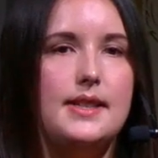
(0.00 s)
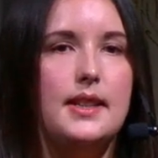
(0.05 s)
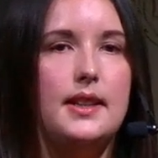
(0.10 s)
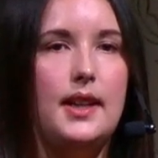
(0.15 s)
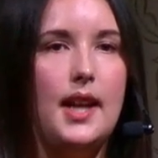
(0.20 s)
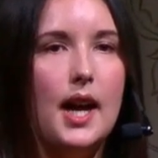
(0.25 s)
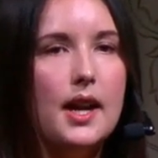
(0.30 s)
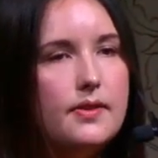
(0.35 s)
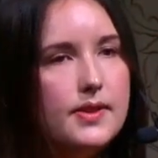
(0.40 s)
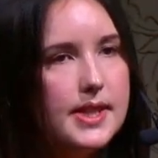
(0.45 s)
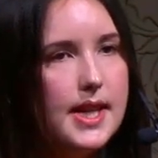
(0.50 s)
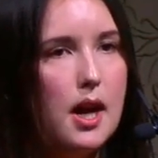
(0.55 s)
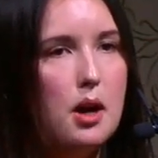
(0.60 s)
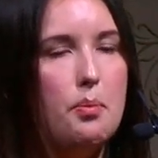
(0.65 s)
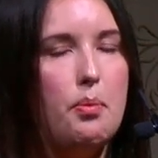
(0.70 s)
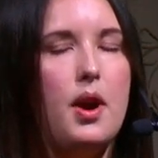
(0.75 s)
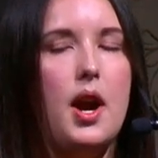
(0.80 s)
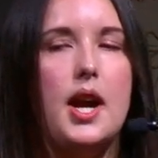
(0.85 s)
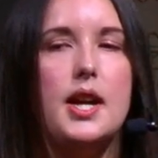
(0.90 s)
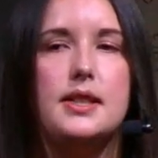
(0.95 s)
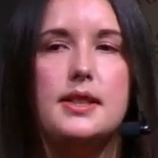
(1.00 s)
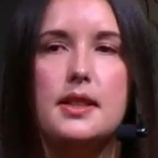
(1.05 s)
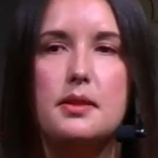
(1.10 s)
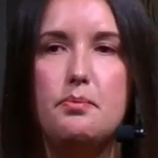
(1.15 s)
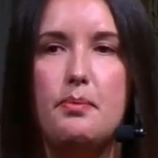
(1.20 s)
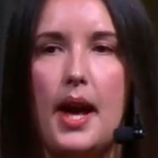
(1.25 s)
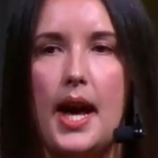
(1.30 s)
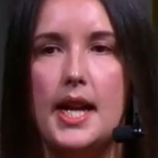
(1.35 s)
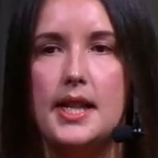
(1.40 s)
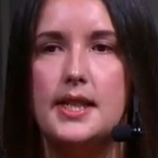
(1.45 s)
to lifestyle press,
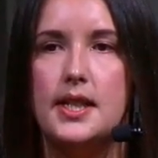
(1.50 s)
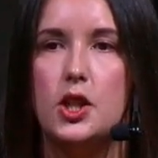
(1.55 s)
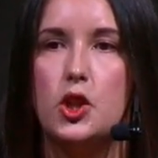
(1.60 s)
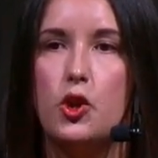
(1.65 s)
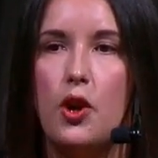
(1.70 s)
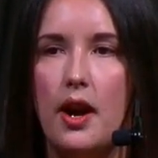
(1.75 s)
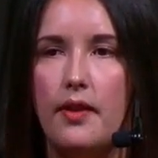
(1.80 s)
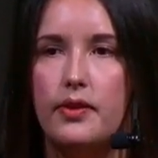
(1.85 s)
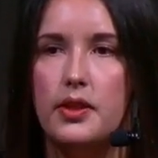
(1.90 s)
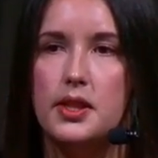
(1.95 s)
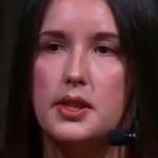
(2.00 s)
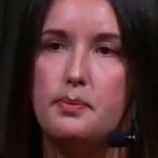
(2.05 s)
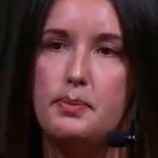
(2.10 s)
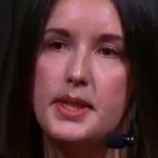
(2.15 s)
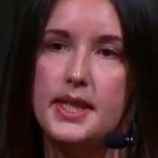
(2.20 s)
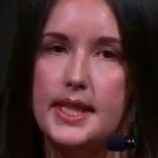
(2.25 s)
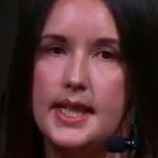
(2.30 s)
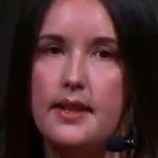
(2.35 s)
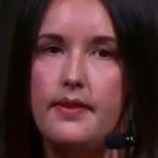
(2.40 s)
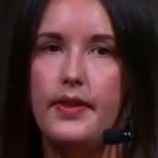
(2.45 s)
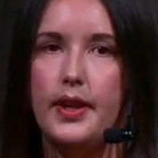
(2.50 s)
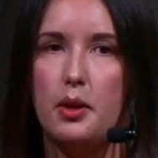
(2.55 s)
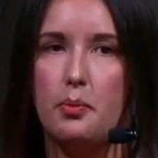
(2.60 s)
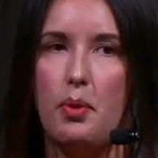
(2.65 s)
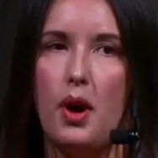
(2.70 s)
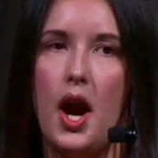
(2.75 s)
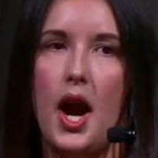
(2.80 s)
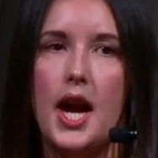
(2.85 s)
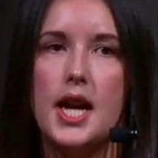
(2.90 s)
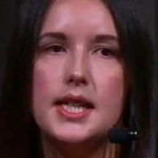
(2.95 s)
compared to travel-specific
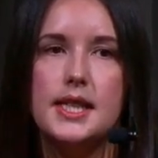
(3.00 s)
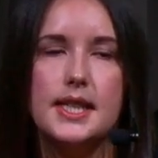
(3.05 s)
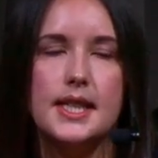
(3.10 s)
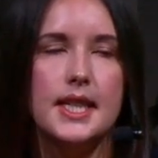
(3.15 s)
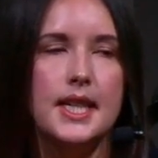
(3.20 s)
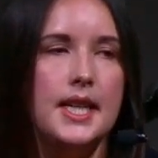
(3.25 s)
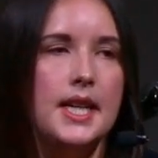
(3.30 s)
press.